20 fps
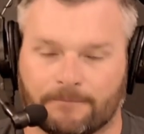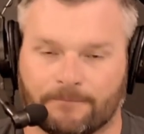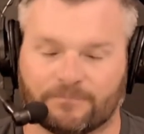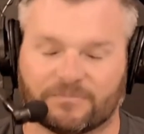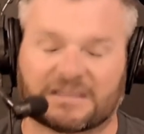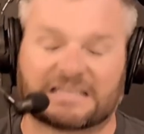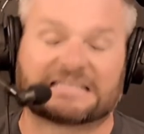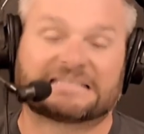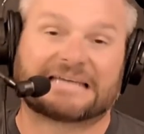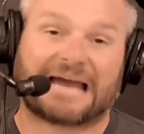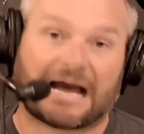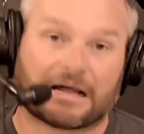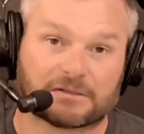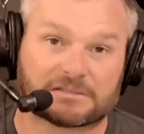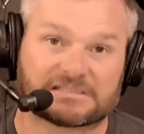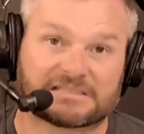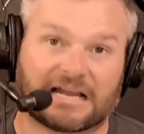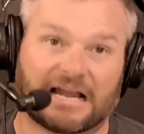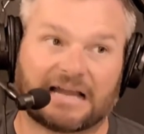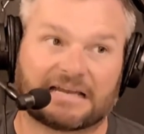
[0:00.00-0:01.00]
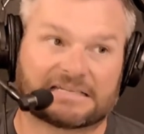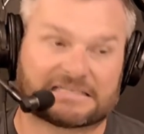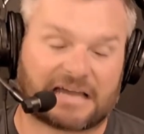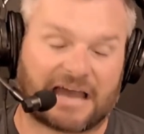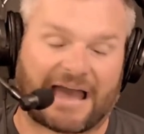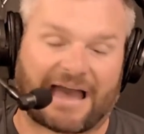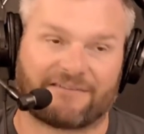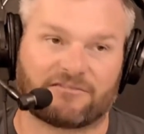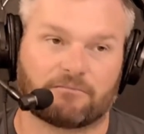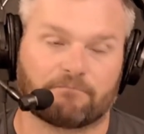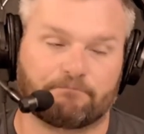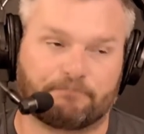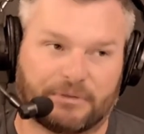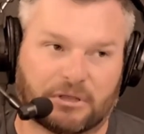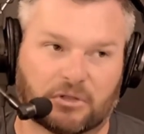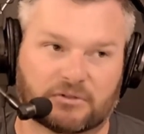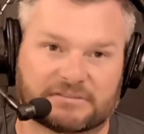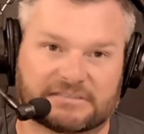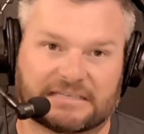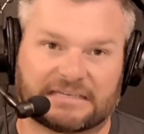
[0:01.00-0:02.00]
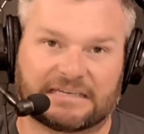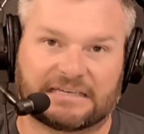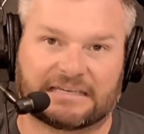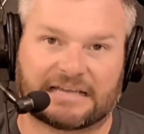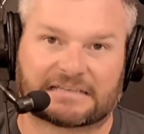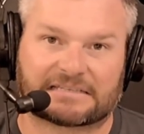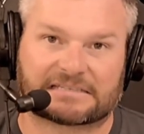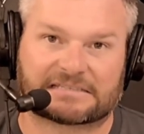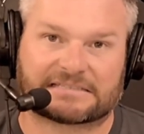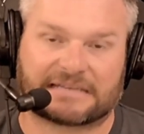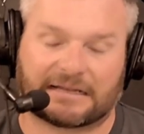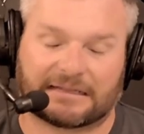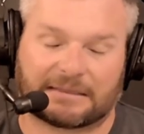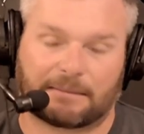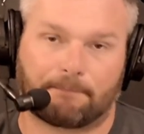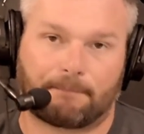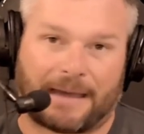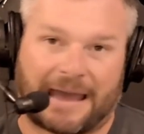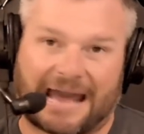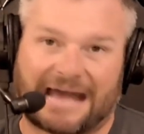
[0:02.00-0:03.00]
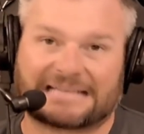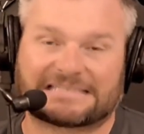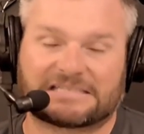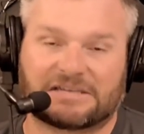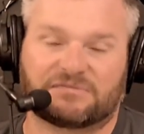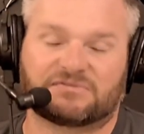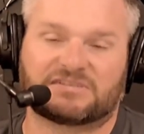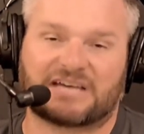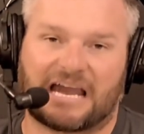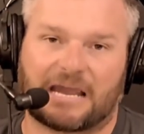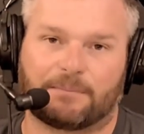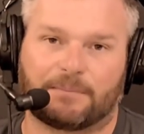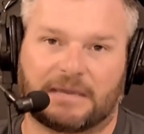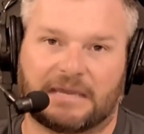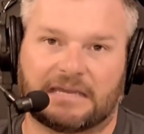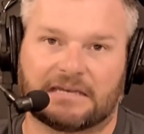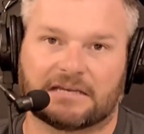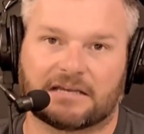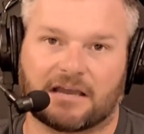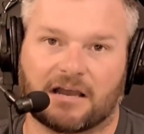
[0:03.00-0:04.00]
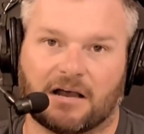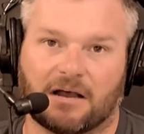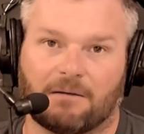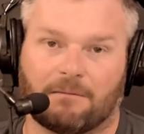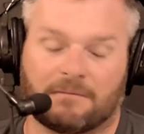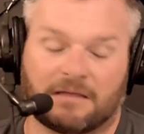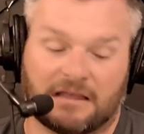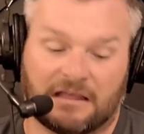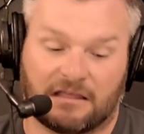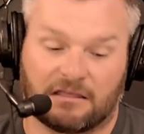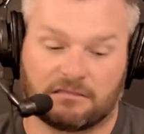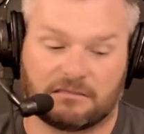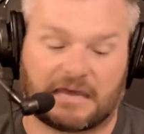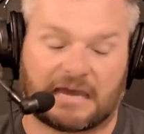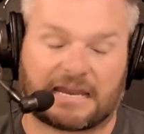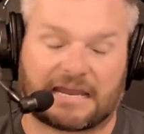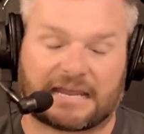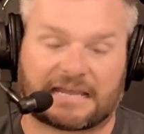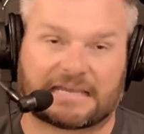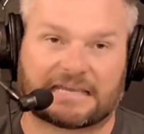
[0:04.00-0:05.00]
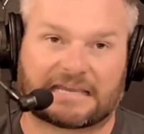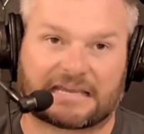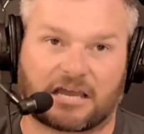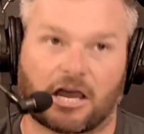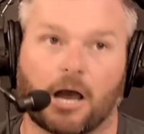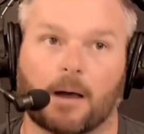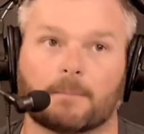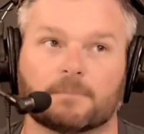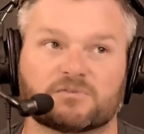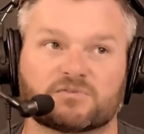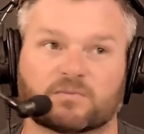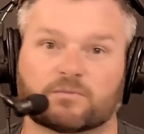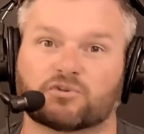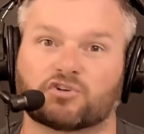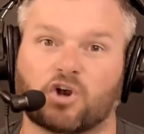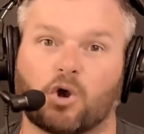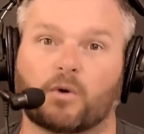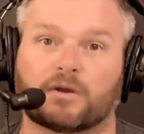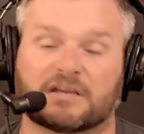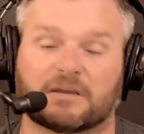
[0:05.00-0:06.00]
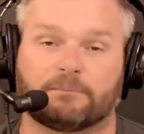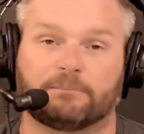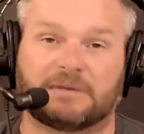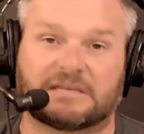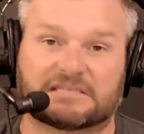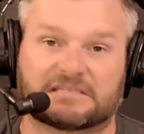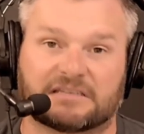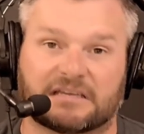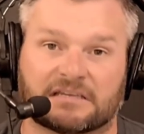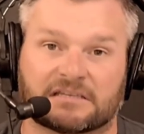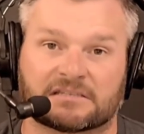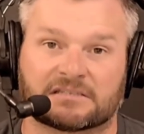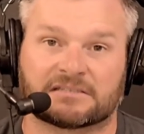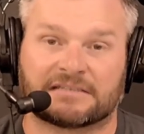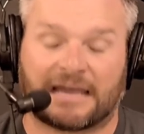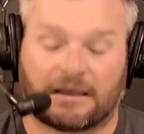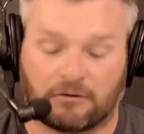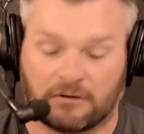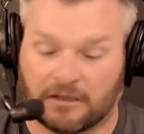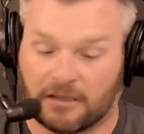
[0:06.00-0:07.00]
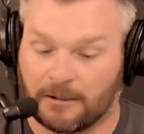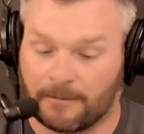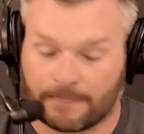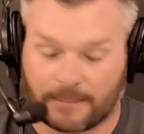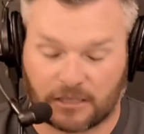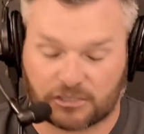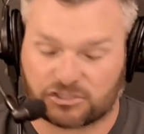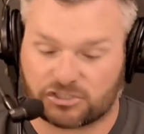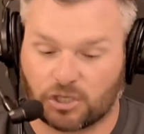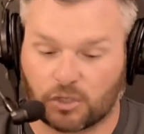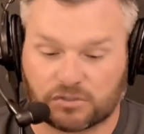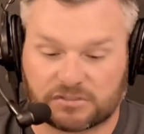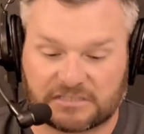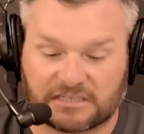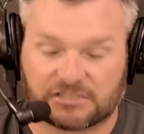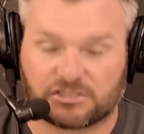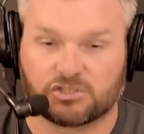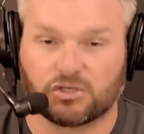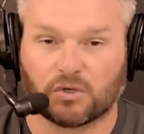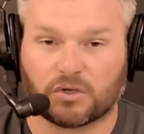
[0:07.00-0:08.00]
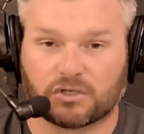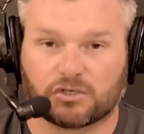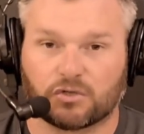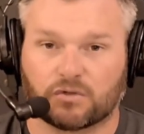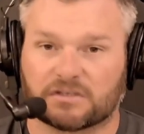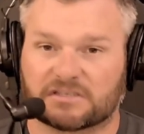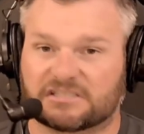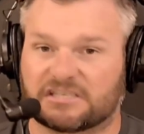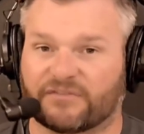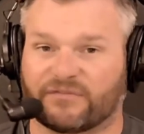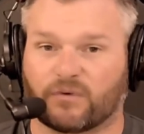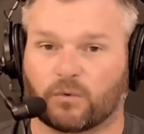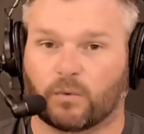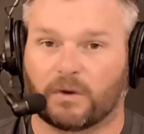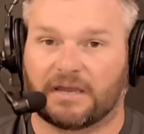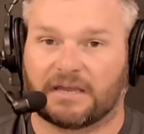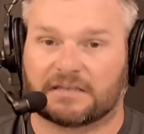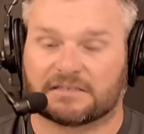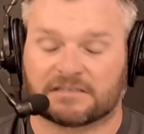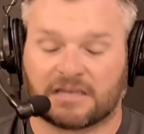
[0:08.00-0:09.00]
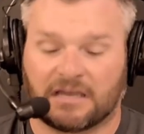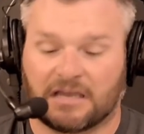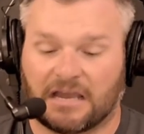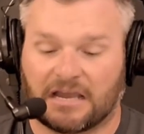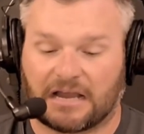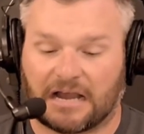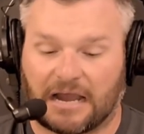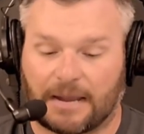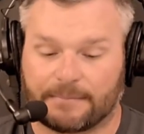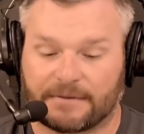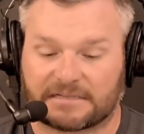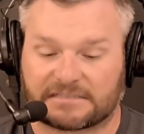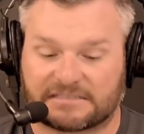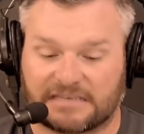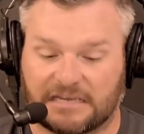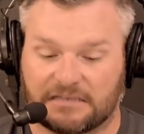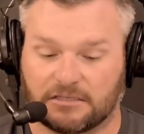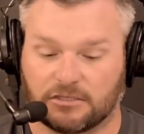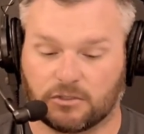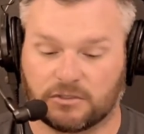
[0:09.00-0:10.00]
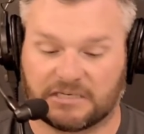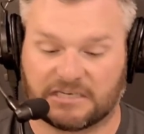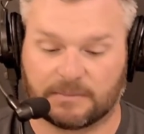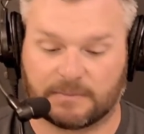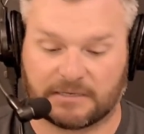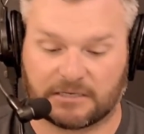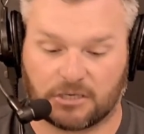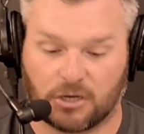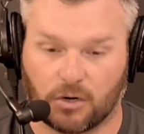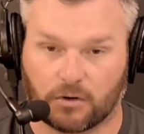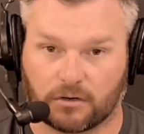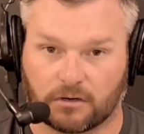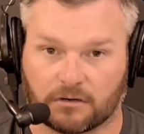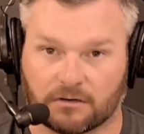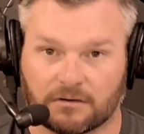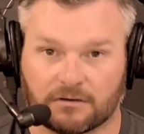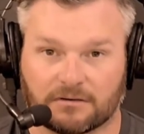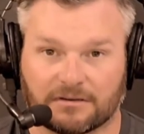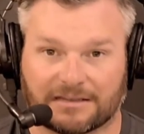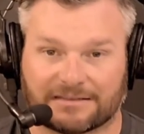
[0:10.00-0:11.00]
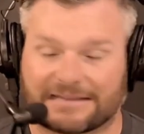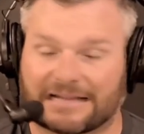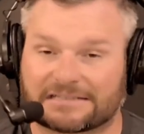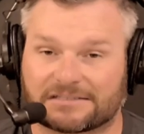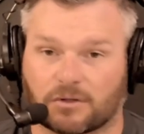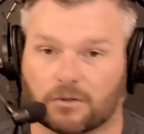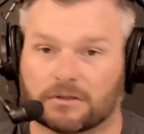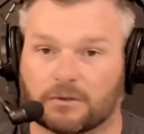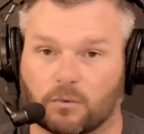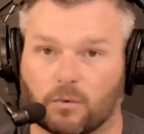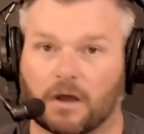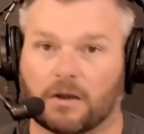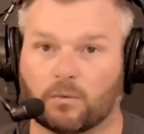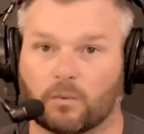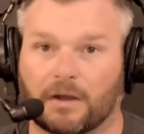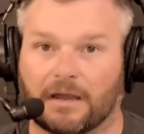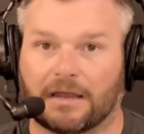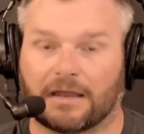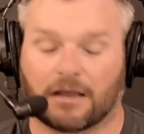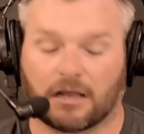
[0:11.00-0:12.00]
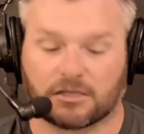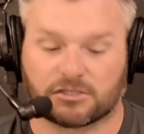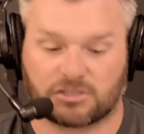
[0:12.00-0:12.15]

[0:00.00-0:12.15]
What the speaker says: The downside is I haven't built any necessarily passive type income that comes from growing a business. Now, associates, you can do this different ways. I'm not saying that you need to be an owner. Like, that's only one way.